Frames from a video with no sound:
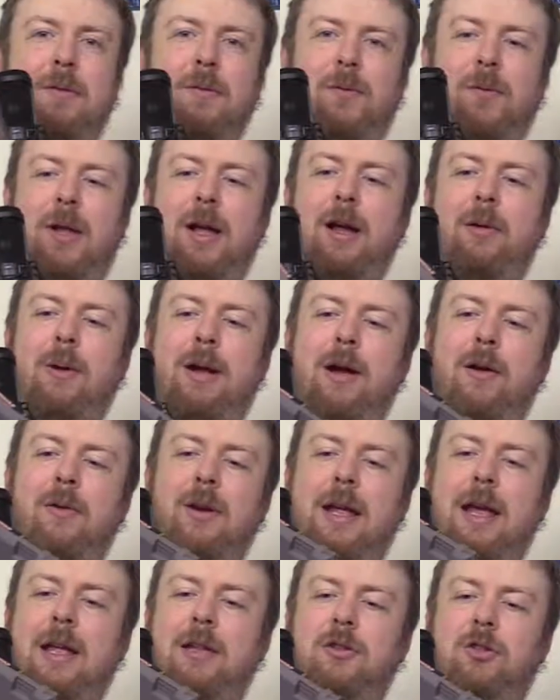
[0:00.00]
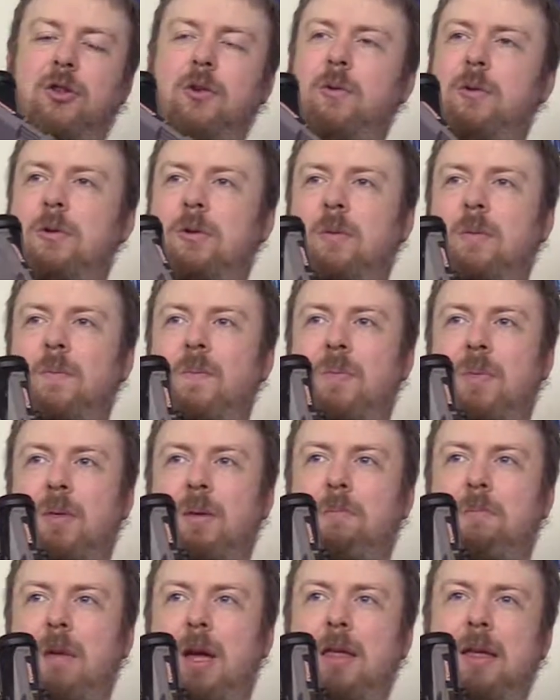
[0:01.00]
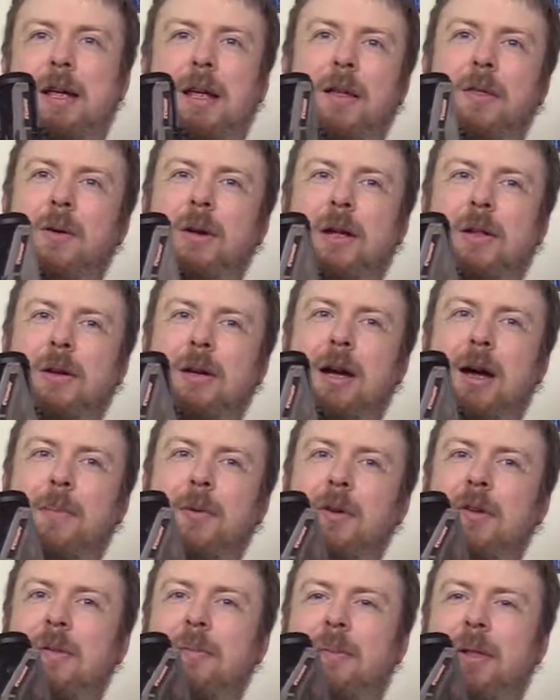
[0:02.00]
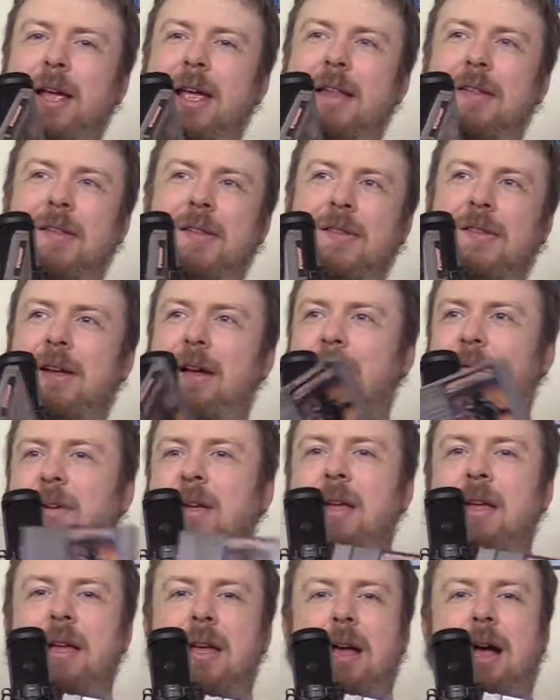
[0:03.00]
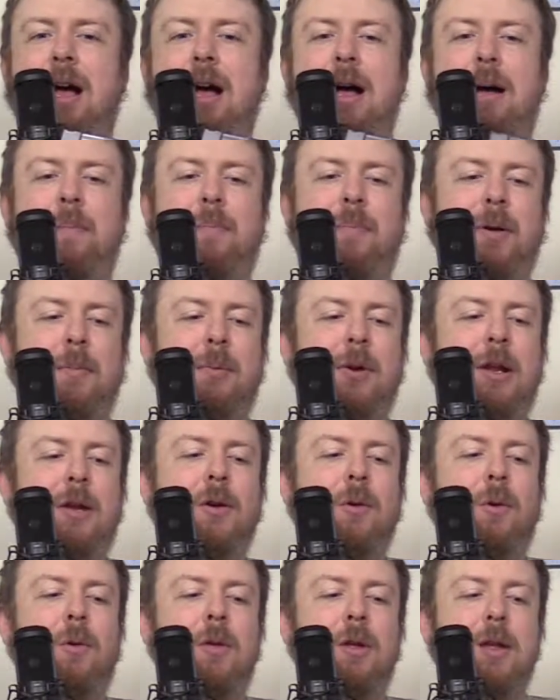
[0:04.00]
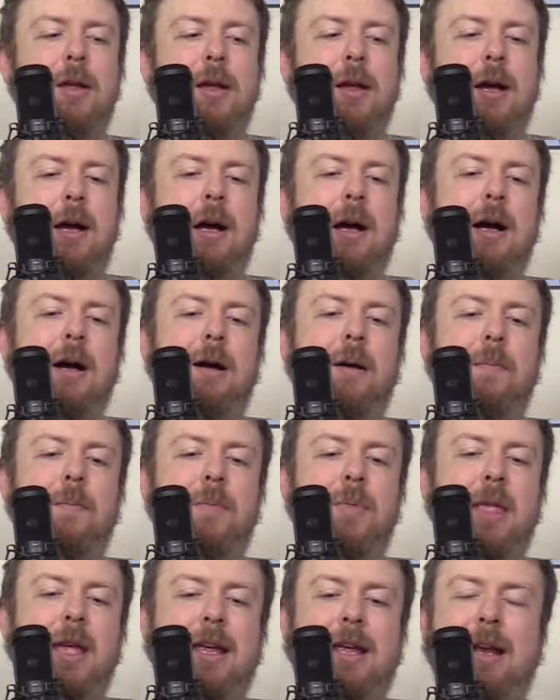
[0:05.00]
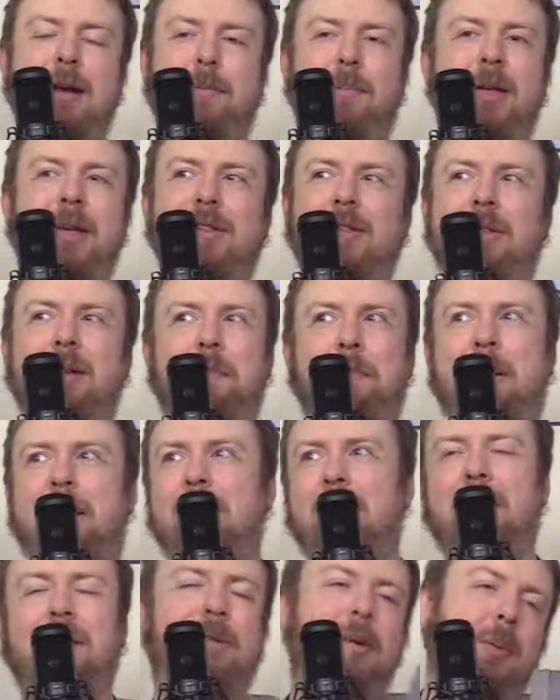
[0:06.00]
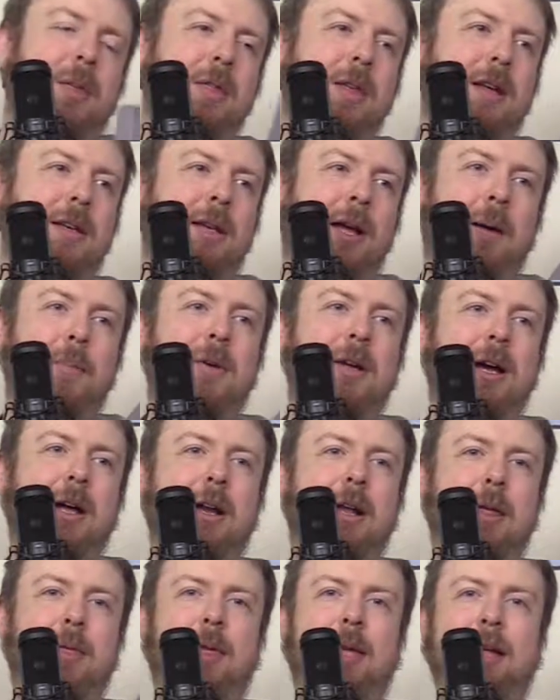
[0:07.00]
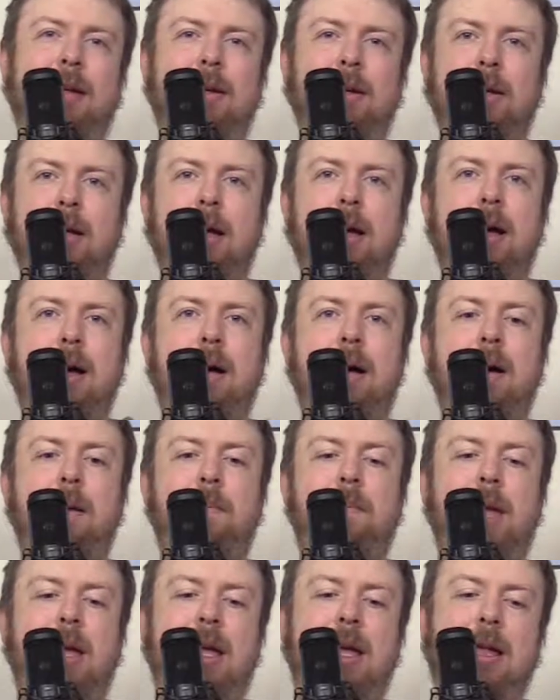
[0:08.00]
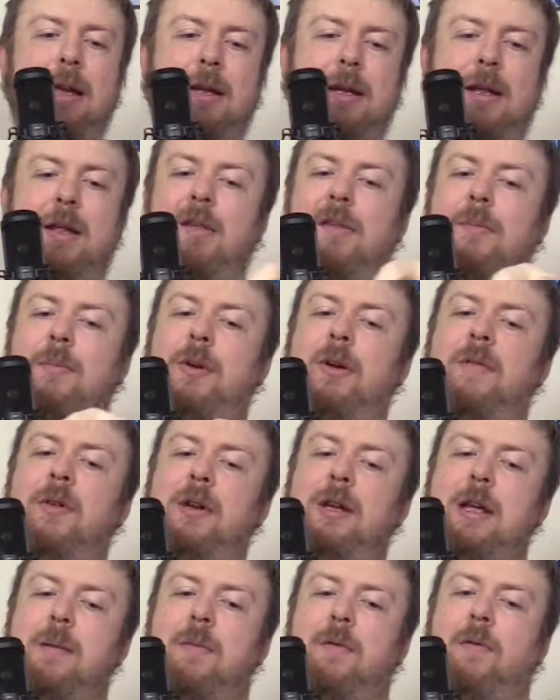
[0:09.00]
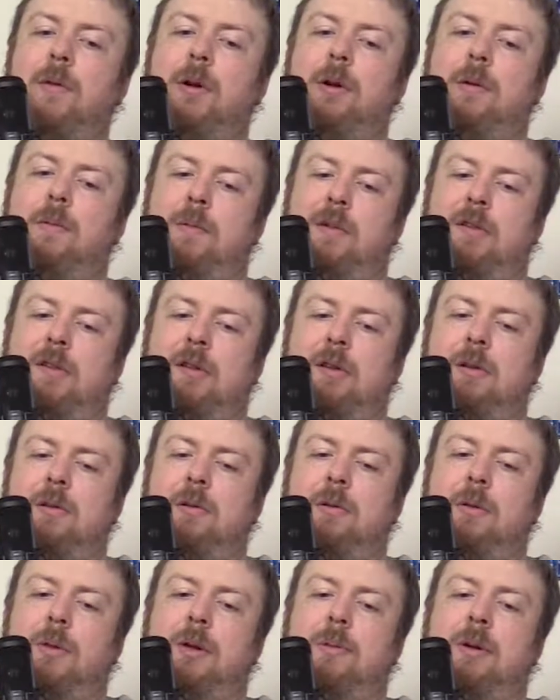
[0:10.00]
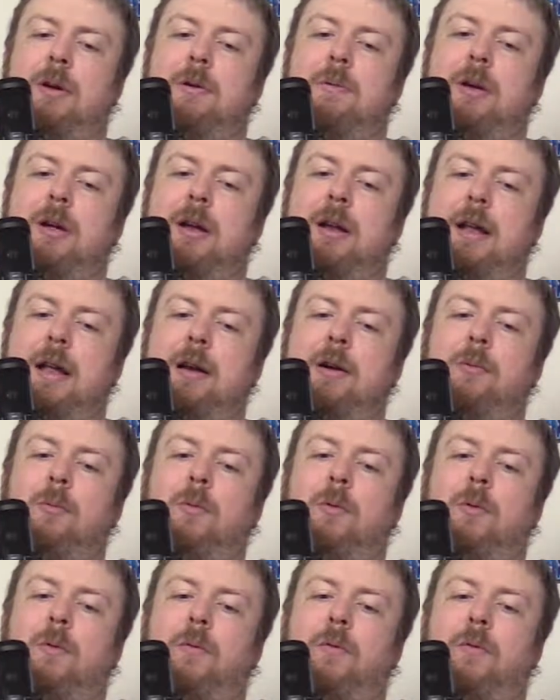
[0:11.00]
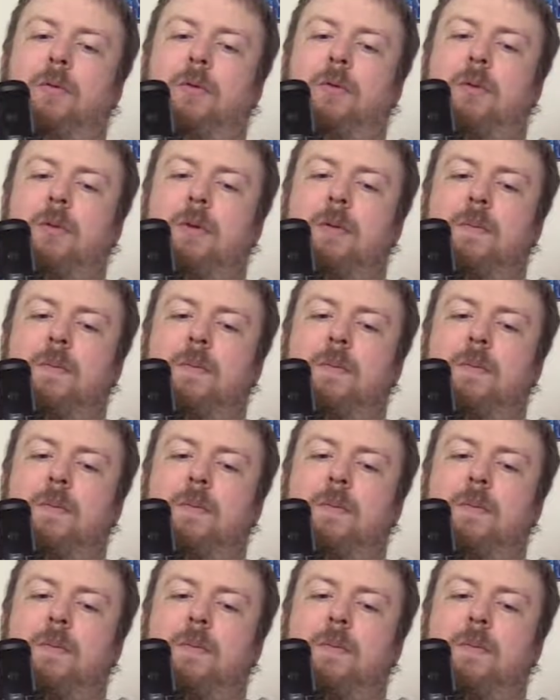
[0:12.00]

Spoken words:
and fly around and shoot, I think, other helicopters and planes and stuff, but pretty cool. Again, it plays a lot better than something like Top Gun, I think, and is a pretty fun game overall. So there we go. We got Airwolf.